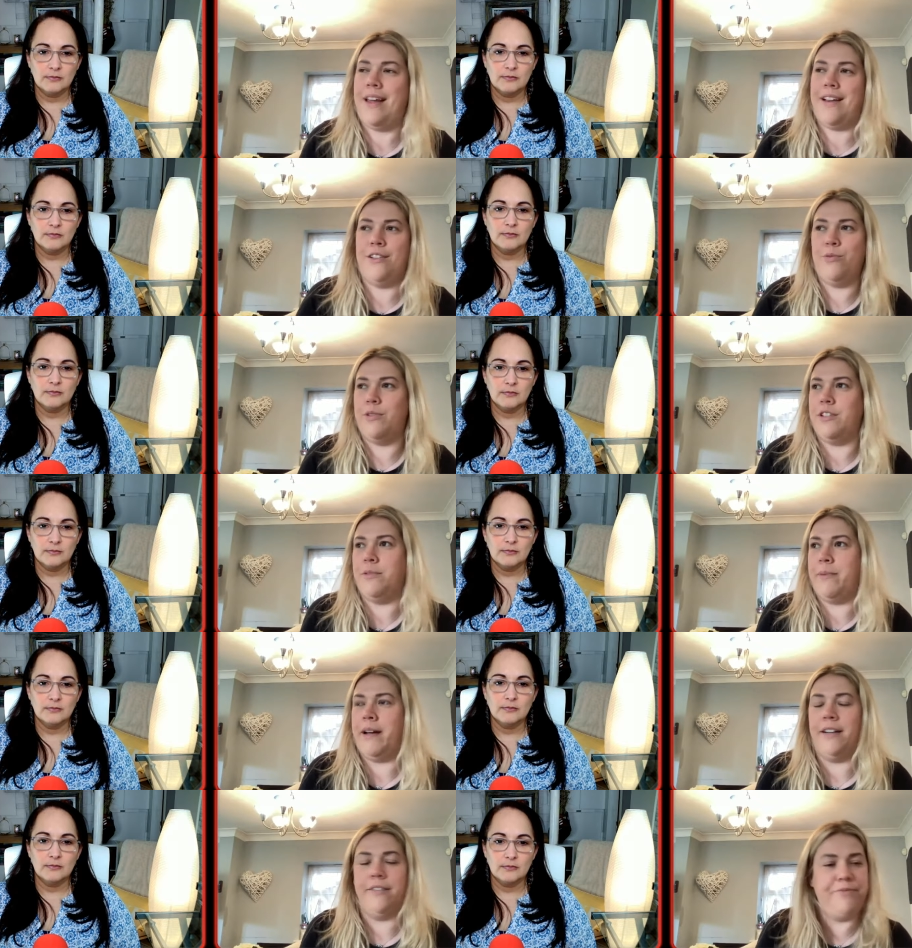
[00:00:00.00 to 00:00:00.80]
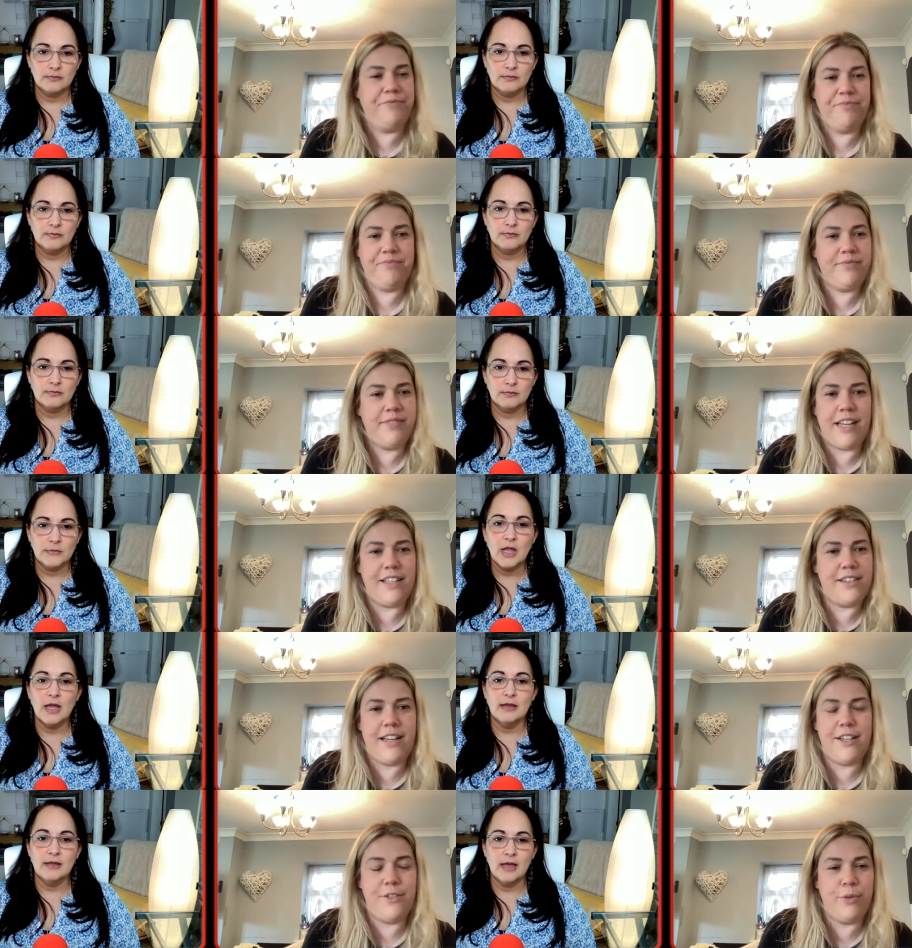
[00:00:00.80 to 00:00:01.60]
Speaker 1: Yeah, that's what it's about.
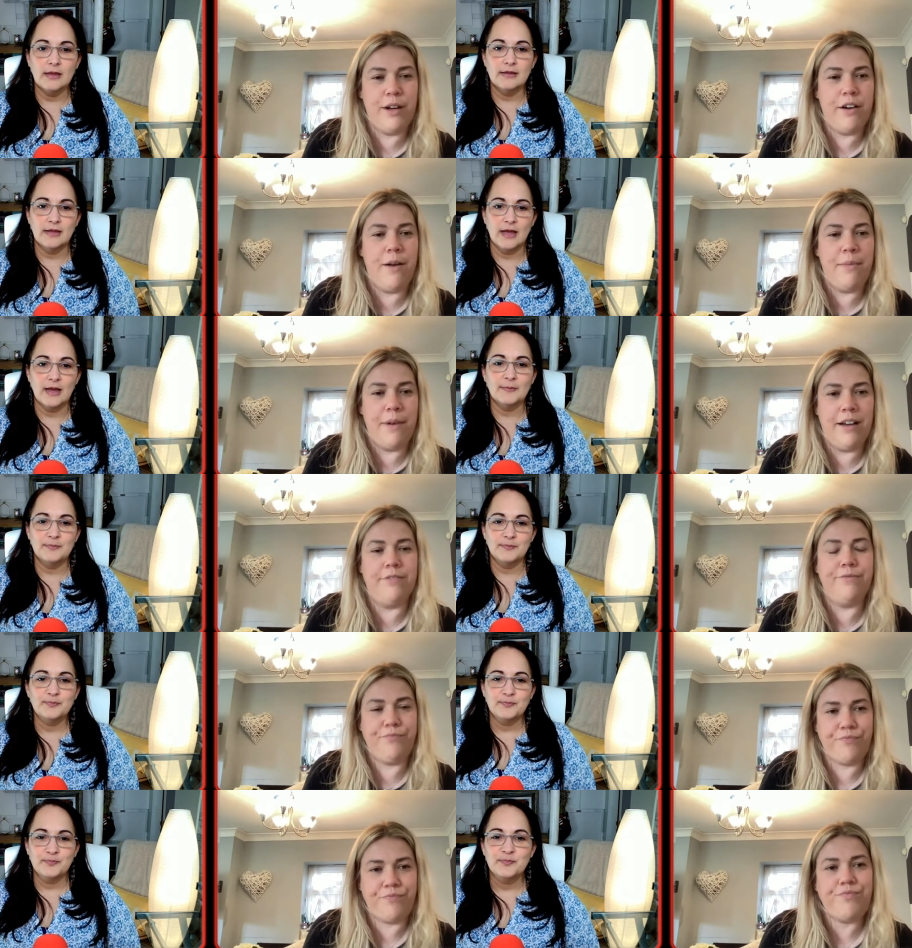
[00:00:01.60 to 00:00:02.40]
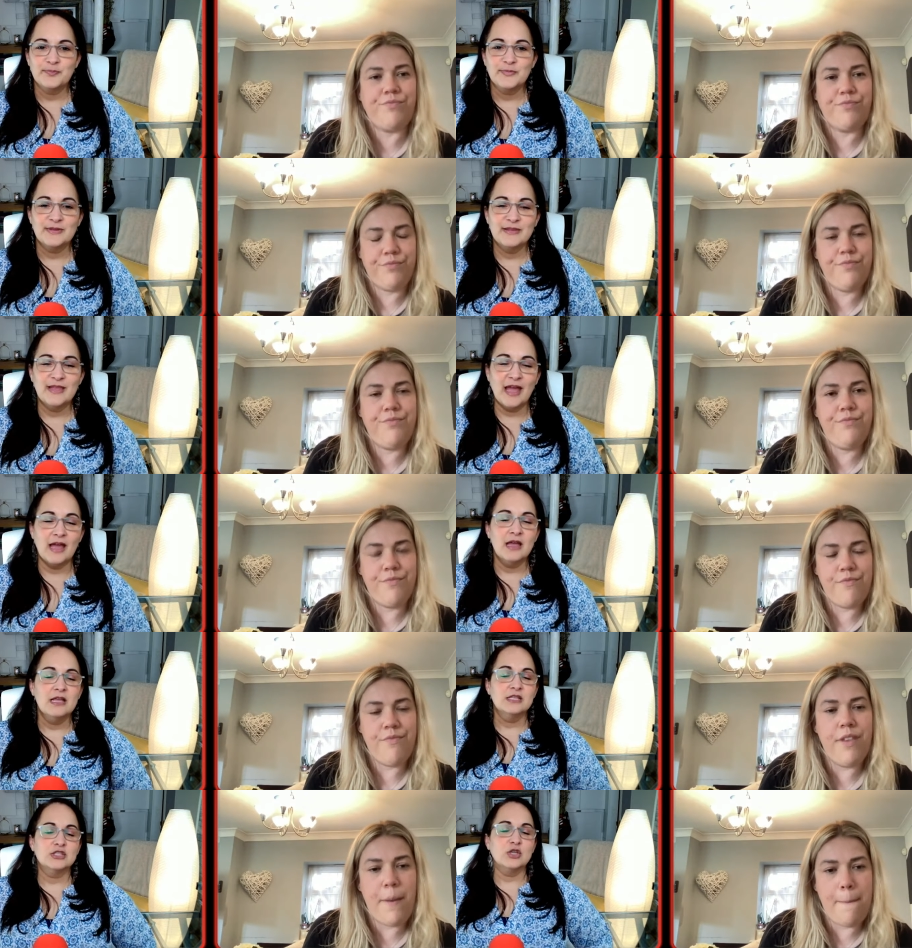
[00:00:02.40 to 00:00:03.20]
Speaker 2: That's yeah, yeah, yeah, yeah.
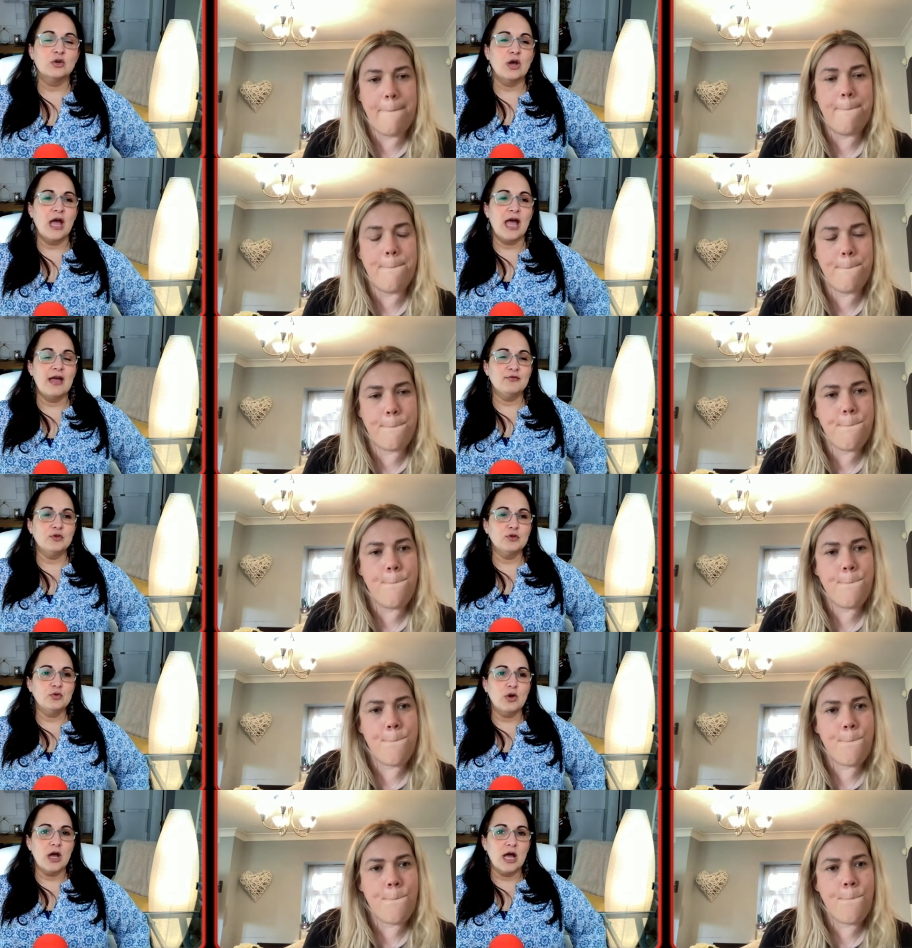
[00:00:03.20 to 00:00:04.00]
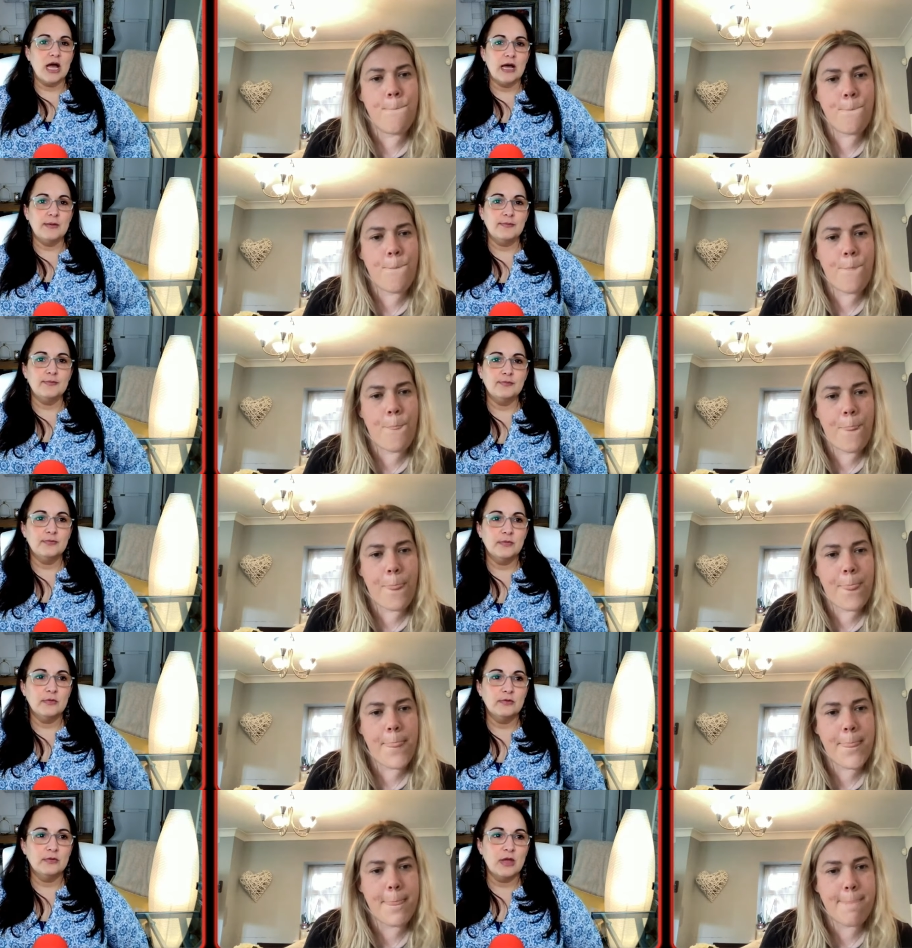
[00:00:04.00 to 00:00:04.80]
So have you
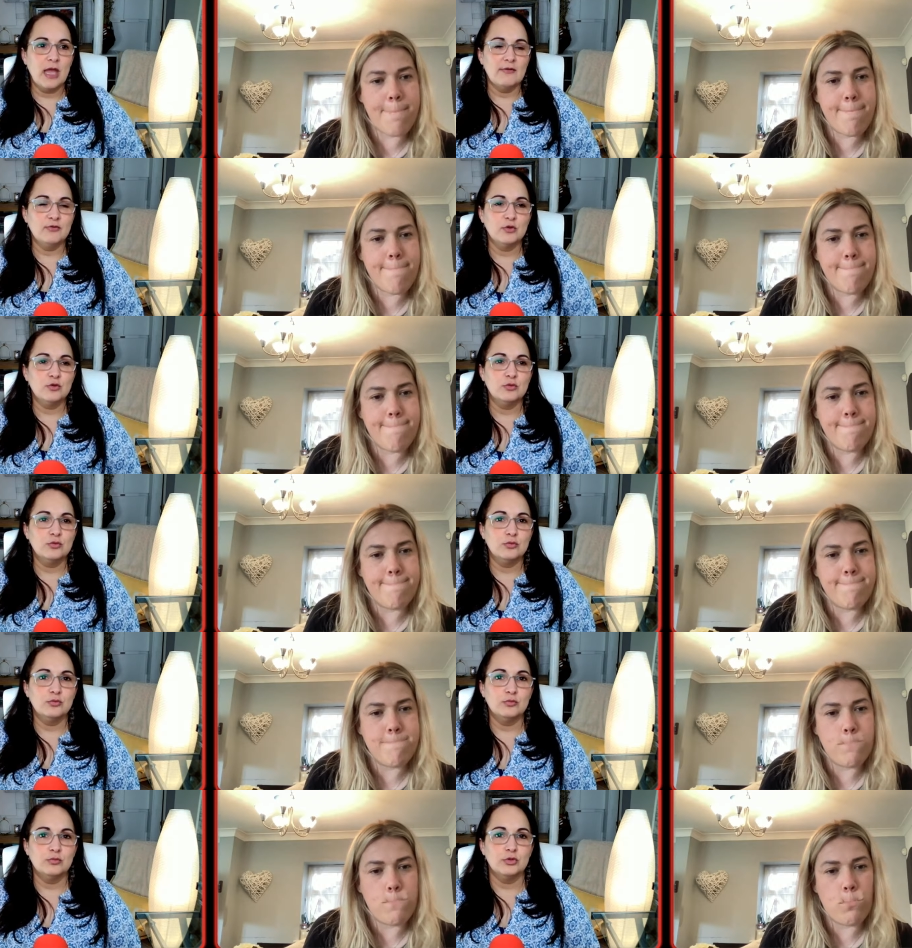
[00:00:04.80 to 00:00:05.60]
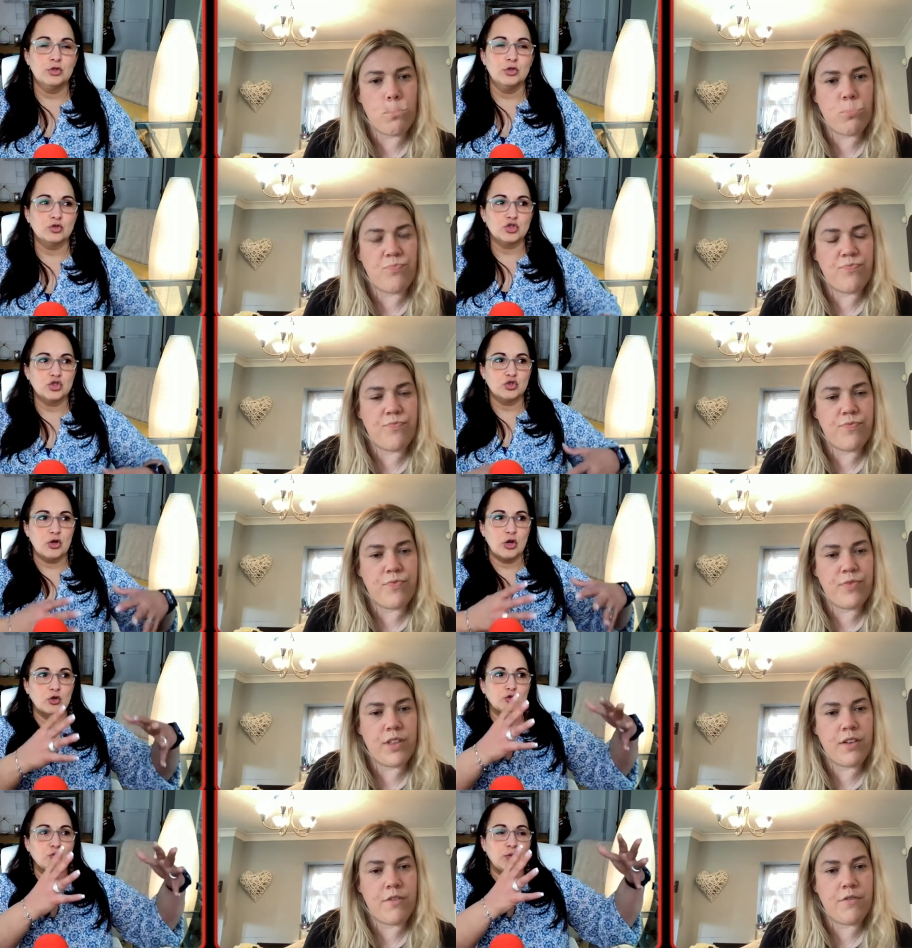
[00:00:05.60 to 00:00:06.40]
um have you you know
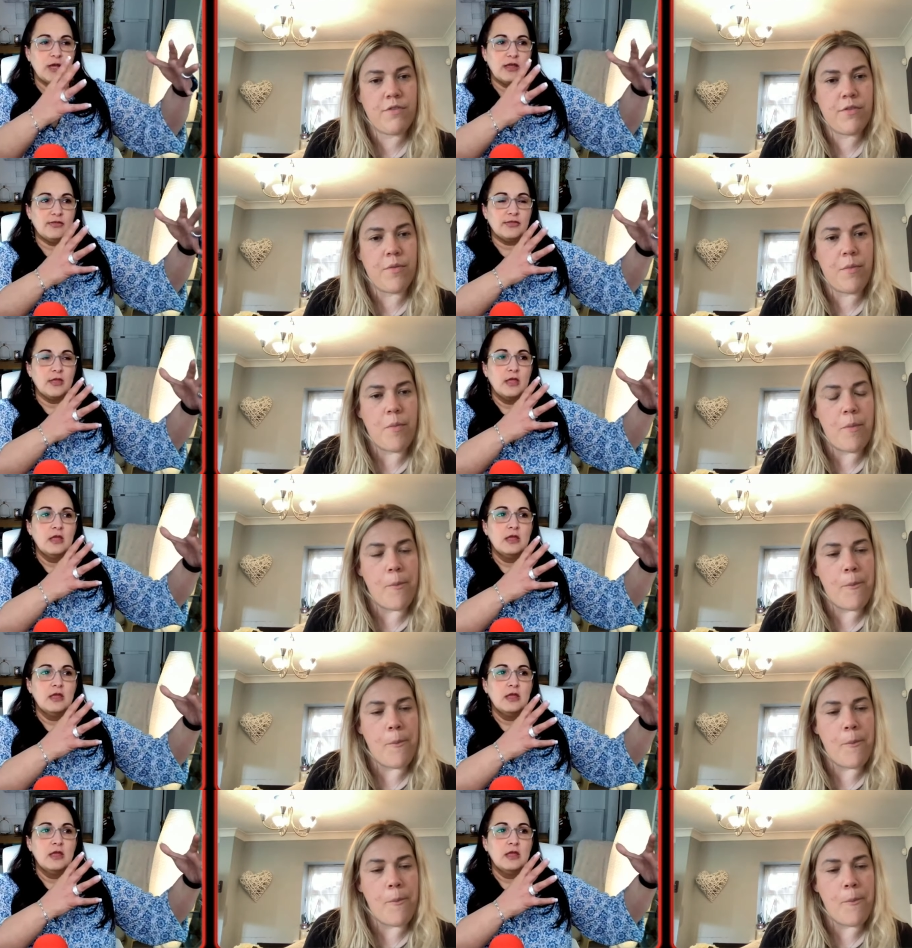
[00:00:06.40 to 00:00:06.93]
struggled with